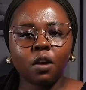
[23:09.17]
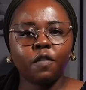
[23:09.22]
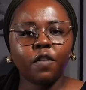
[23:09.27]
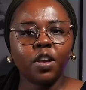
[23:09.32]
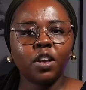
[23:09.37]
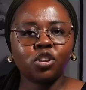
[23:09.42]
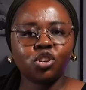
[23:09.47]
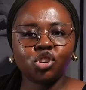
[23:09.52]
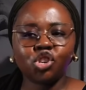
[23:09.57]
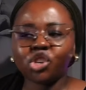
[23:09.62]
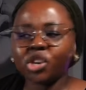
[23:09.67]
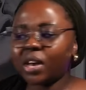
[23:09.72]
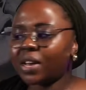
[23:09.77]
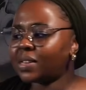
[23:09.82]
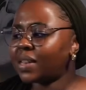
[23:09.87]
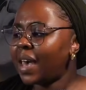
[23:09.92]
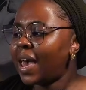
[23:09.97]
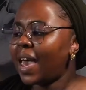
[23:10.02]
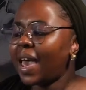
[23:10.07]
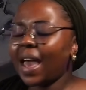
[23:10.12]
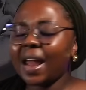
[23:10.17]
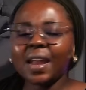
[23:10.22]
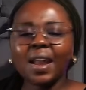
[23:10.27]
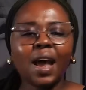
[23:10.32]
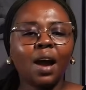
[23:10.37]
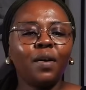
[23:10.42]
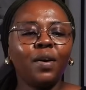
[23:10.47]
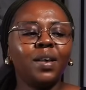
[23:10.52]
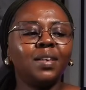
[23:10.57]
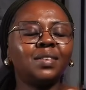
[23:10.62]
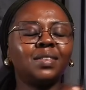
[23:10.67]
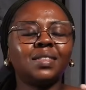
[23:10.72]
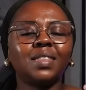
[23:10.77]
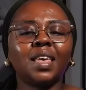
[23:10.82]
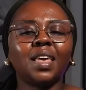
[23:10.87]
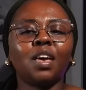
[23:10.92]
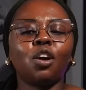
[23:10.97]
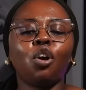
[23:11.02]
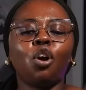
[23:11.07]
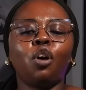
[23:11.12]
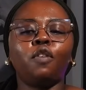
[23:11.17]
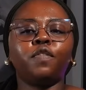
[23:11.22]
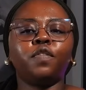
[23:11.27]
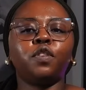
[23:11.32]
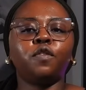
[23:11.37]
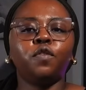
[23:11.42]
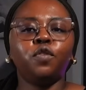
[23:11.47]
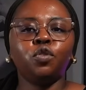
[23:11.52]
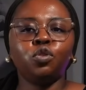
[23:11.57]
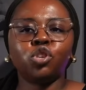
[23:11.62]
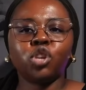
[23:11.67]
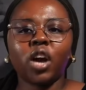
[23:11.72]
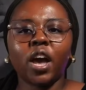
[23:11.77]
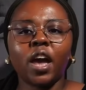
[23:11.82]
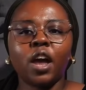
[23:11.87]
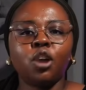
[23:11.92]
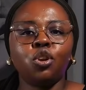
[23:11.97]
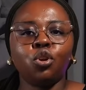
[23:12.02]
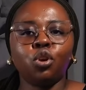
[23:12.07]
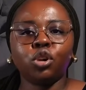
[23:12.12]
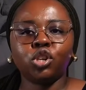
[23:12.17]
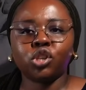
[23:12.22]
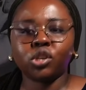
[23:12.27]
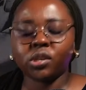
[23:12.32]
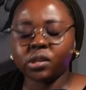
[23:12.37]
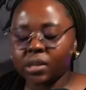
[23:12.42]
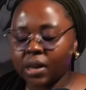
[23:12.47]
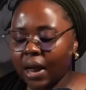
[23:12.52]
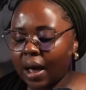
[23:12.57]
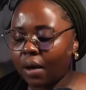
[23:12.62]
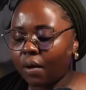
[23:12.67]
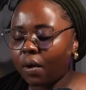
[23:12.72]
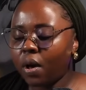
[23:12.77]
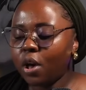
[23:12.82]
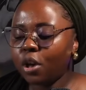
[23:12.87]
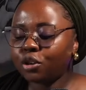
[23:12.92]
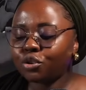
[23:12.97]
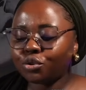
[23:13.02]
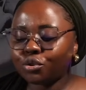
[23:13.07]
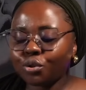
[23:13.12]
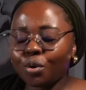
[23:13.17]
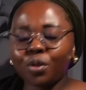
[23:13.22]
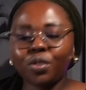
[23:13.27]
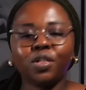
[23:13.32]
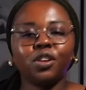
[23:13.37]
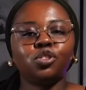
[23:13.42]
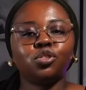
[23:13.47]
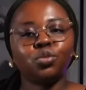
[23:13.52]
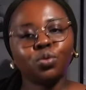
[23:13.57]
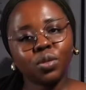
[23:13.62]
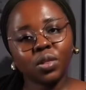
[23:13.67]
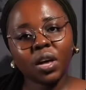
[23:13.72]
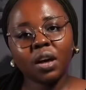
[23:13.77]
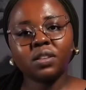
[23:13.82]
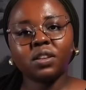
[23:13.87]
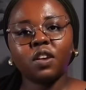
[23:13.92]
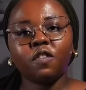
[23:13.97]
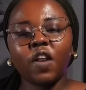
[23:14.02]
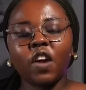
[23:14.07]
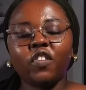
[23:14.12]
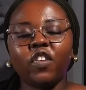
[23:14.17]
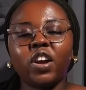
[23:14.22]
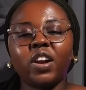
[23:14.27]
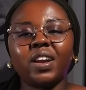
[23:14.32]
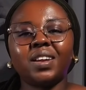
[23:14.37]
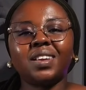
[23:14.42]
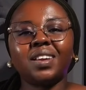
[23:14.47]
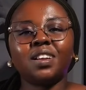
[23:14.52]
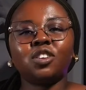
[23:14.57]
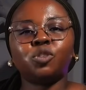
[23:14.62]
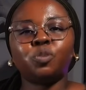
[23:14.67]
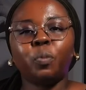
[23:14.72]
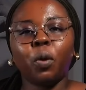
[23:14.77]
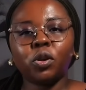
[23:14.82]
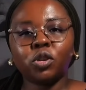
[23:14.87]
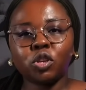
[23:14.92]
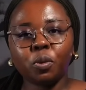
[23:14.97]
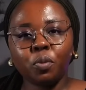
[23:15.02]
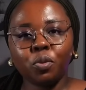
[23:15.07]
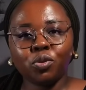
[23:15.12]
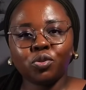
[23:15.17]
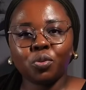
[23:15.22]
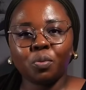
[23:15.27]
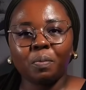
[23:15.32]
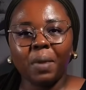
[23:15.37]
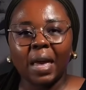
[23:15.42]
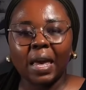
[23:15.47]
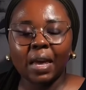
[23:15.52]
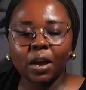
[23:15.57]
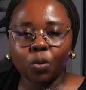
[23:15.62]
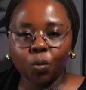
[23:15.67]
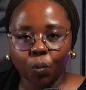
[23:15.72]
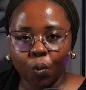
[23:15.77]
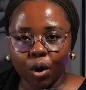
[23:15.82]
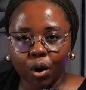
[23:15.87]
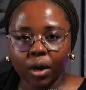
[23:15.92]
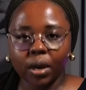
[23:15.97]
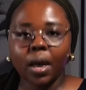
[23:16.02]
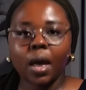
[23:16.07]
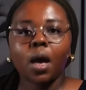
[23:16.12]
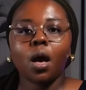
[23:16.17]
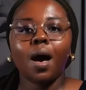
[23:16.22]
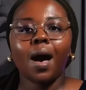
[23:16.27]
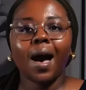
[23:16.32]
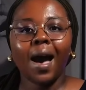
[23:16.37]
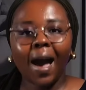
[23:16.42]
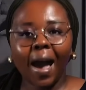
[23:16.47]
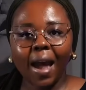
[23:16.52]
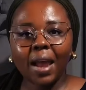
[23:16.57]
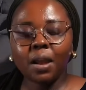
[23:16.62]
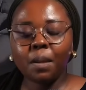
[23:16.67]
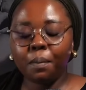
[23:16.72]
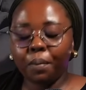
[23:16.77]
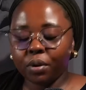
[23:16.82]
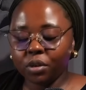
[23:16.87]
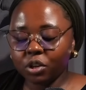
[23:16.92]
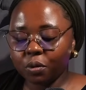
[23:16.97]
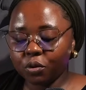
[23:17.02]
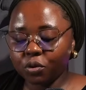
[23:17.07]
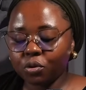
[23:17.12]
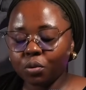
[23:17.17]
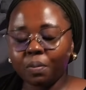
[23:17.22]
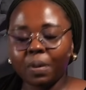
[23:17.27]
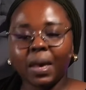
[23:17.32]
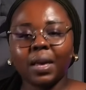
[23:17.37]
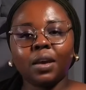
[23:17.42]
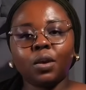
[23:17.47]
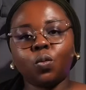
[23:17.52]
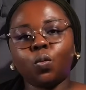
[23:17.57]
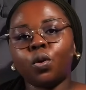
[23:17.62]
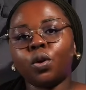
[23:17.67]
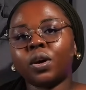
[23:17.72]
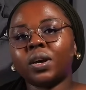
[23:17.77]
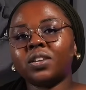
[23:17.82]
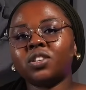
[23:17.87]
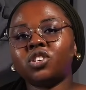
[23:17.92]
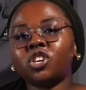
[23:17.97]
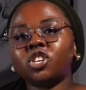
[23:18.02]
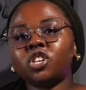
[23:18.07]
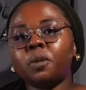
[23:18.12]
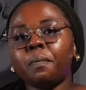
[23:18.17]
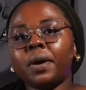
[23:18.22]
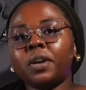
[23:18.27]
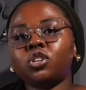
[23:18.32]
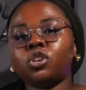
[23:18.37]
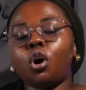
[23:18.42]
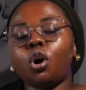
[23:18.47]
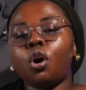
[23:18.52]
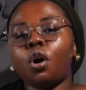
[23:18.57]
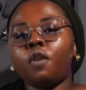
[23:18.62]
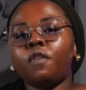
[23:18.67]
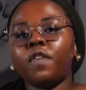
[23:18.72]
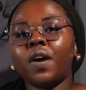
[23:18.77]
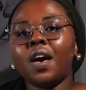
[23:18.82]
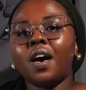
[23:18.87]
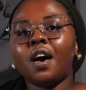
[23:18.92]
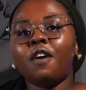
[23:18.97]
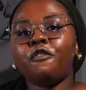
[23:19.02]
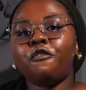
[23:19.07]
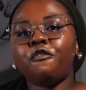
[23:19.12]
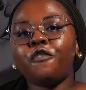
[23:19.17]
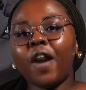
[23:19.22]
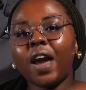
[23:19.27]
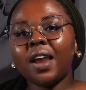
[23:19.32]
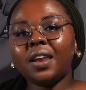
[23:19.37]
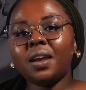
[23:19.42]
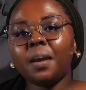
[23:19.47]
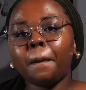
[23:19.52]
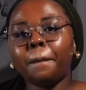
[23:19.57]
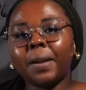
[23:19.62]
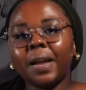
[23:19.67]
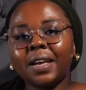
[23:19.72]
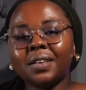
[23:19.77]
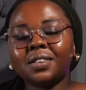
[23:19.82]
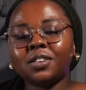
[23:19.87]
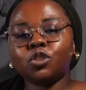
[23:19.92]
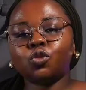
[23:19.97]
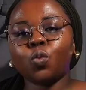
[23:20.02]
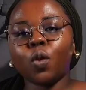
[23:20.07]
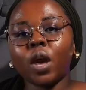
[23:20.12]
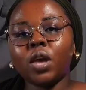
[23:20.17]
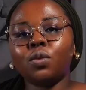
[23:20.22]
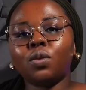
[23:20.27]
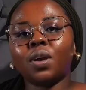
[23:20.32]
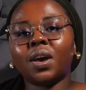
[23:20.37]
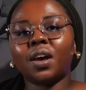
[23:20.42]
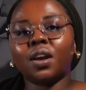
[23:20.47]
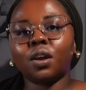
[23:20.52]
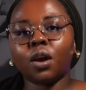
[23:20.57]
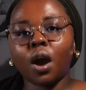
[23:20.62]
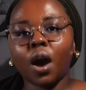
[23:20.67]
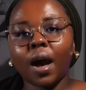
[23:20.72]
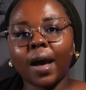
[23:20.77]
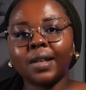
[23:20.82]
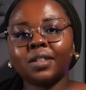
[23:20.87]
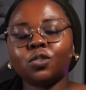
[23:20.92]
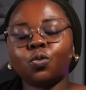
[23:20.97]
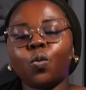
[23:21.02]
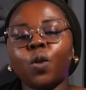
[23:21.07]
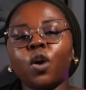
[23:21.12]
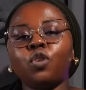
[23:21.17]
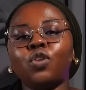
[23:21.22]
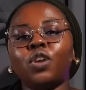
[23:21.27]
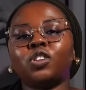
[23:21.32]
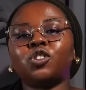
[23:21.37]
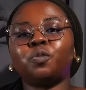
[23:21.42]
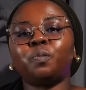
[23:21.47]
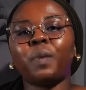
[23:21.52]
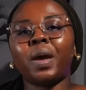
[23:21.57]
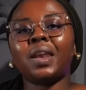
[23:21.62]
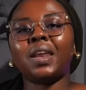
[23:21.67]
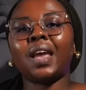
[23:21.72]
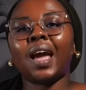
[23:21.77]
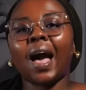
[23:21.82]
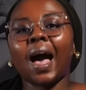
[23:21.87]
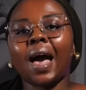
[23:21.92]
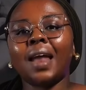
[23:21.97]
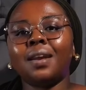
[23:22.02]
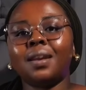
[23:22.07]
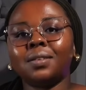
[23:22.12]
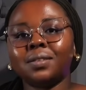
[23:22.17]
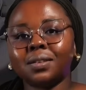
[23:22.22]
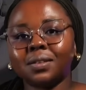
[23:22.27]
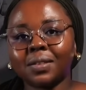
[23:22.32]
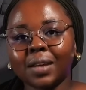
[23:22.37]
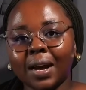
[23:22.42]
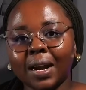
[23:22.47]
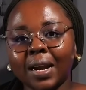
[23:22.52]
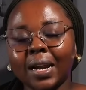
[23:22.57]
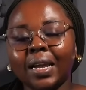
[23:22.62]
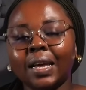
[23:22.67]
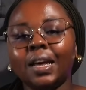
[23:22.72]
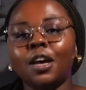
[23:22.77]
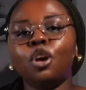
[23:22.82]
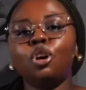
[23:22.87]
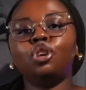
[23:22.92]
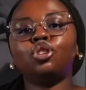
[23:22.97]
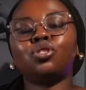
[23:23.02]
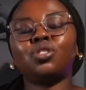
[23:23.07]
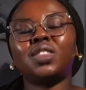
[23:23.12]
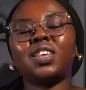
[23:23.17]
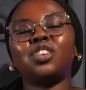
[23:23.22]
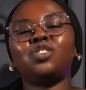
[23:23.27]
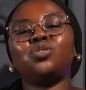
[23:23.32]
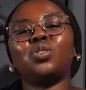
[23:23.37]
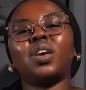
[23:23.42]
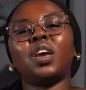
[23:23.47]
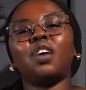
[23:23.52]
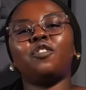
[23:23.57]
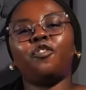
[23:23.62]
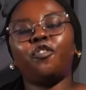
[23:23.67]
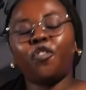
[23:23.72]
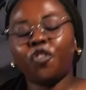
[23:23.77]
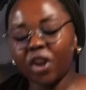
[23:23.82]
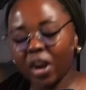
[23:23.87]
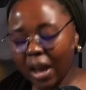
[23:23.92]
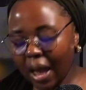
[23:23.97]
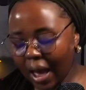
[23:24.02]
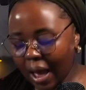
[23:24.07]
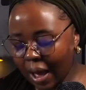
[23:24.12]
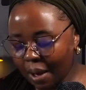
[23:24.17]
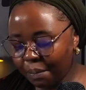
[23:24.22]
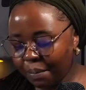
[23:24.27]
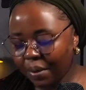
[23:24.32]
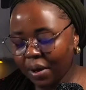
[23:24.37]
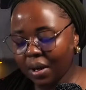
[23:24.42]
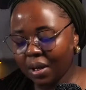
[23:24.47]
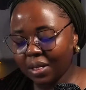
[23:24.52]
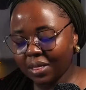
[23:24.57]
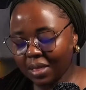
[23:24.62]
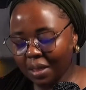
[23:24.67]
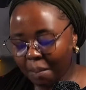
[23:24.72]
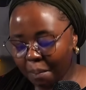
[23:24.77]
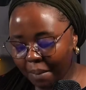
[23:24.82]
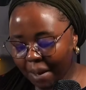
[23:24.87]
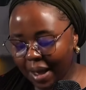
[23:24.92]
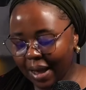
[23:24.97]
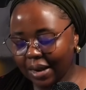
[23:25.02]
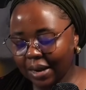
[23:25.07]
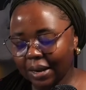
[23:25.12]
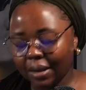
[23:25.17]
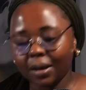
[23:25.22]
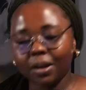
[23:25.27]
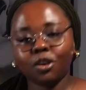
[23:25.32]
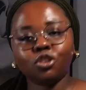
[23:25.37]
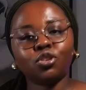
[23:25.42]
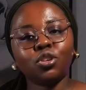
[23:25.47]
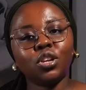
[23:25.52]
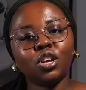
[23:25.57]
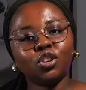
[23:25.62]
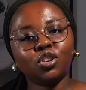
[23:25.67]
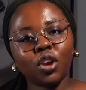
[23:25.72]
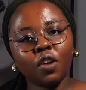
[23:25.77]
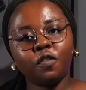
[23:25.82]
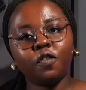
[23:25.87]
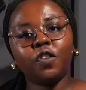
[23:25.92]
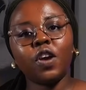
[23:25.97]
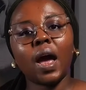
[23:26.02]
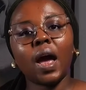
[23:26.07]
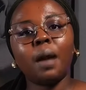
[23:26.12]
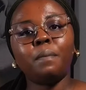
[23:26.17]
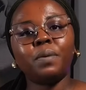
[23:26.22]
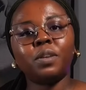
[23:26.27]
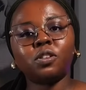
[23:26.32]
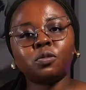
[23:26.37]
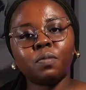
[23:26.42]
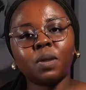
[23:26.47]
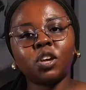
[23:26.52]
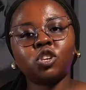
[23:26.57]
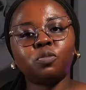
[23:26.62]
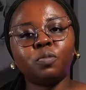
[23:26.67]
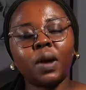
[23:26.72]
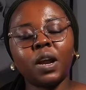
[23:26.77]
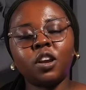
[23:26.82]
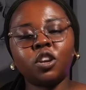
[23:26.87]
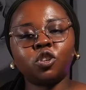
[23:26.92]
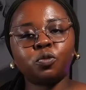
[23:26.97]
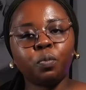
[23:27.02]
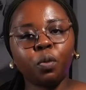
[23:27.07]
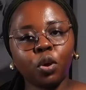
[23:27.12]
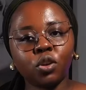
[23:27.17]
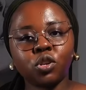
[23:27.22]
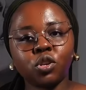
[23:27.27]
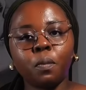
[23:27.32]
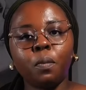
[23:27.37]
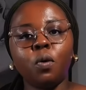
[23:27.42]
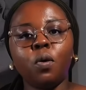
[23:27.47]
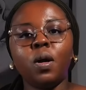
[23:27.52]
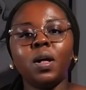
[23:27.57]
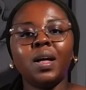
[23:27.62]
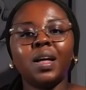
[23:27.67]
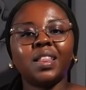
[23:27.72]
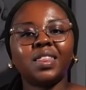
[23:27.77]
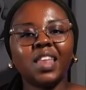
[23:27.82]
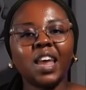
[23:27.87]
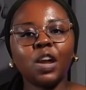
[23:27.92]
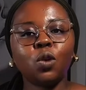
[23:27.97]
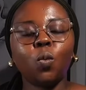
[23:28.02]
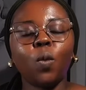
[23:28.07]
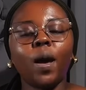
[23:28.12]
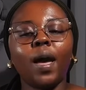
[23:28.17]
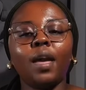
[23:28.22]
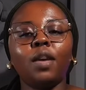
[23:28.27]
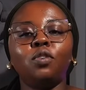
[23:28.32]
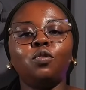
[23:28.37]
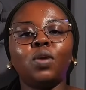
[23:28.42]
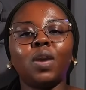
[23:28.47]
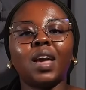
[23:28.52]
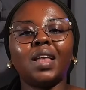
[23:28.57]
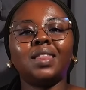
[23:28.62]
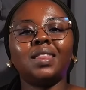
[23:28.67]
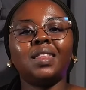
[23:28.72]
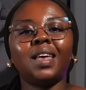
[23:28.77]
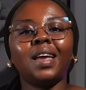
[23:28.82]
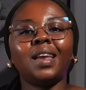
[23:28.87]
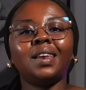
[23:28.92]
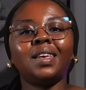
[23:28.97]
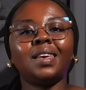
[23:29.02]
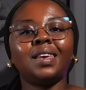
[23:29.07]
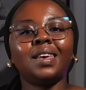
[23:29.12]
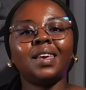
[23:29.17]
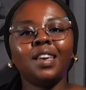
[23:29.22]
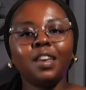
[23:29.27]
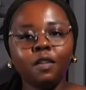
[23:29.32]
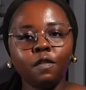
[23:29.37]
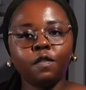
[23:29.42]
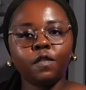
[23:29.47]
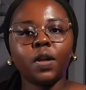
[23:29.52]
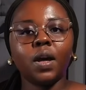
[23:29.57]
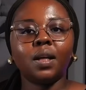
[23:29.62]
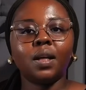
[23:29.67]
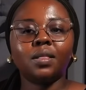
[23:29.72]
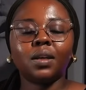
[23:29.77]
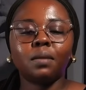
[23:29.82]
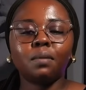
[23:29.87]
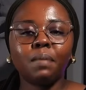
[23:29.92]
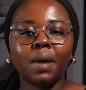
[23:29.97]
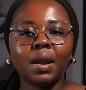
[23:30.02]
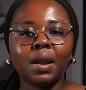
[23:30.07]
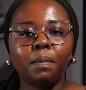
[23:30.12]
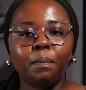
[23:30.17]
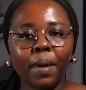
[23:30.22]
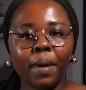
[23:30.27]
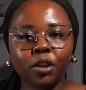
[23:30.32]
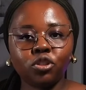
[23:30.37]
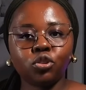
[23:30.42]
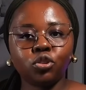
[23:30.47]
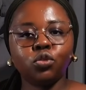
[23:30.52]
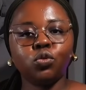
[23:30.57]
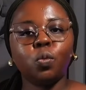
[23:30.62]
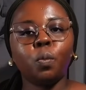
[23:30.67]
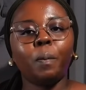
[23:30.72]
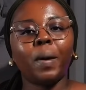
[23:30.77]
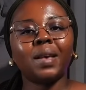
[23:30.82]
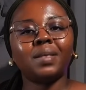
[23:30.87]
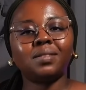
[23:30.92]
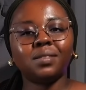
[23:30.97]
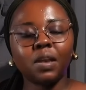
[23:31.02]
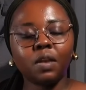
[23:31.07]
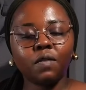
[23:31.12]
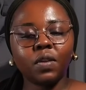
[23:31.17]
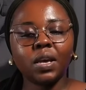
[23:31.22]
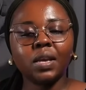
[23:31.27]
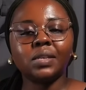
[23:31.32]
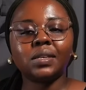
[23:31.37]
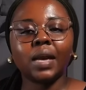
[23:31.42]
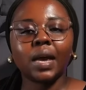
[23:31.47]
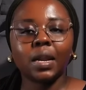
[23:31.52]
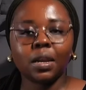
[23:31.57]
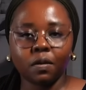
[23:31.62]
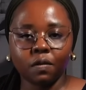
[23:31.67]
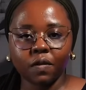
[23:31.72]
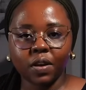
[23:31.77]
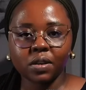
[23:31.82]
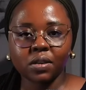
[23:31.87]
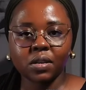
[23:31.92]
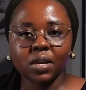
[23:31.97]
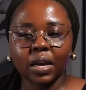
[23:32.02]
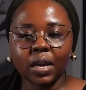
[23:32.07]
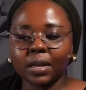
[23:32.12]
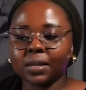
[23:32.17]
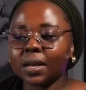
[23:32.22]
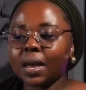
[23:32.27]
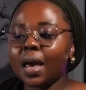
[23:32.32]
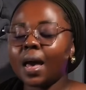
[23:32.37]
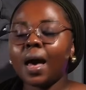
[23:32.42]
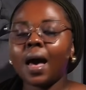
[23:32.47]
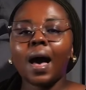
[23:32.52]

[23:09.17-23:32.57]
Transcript: his shares. And now he's thinking of the future and not just now. So the 2,500, it is possible to make it work. Highly possible to make it work. It's just a matter of finding places where you can cut, where you are spending unnecessarily, so that you can free up the money, so that you can free up as much money as possible. That way you can then give that money back to you by saving it and investing it.